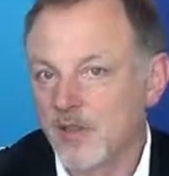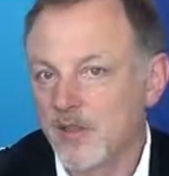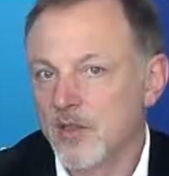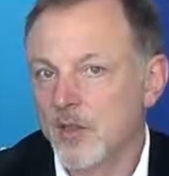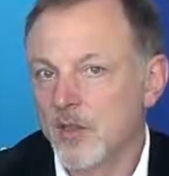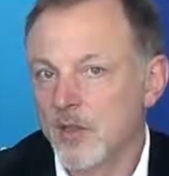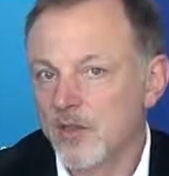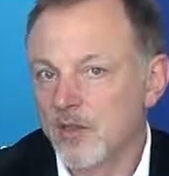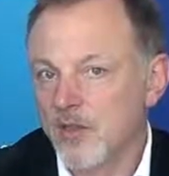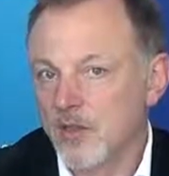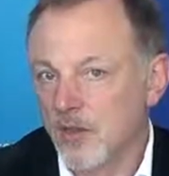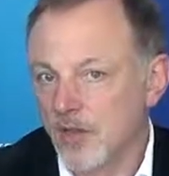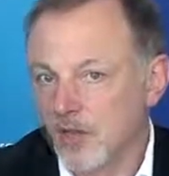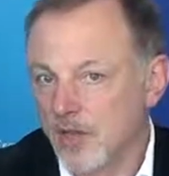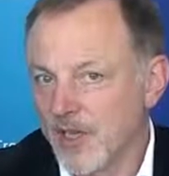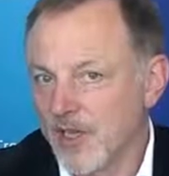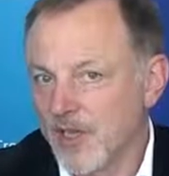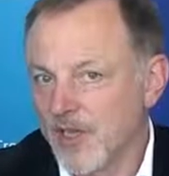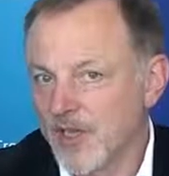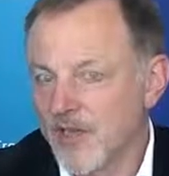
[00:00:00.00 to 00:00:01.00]
told the
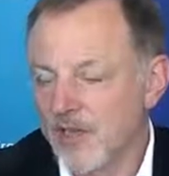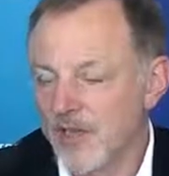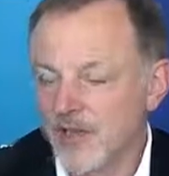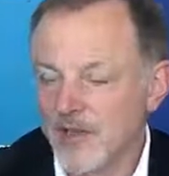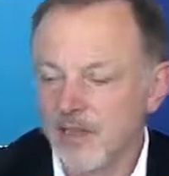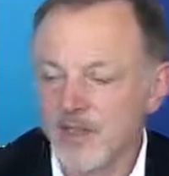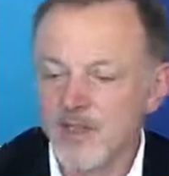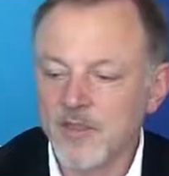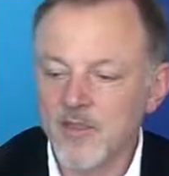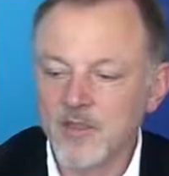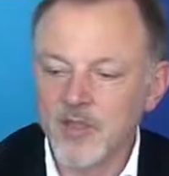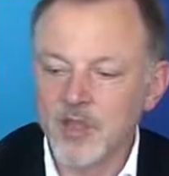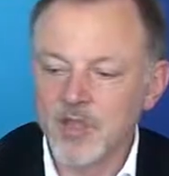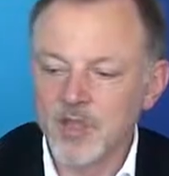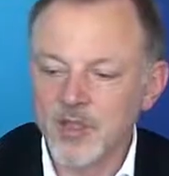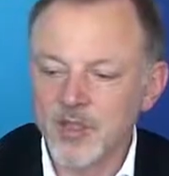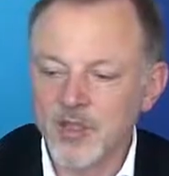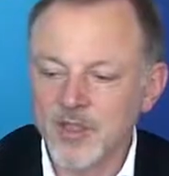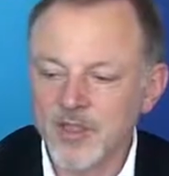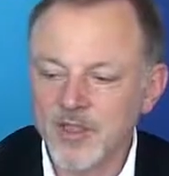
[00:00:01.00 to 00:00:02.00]
audience in the
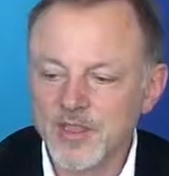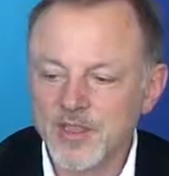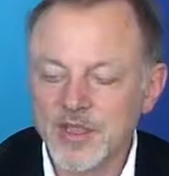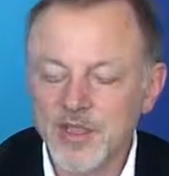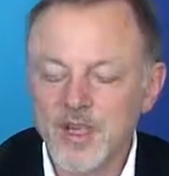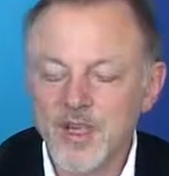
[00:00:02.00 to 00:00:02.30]
introductions.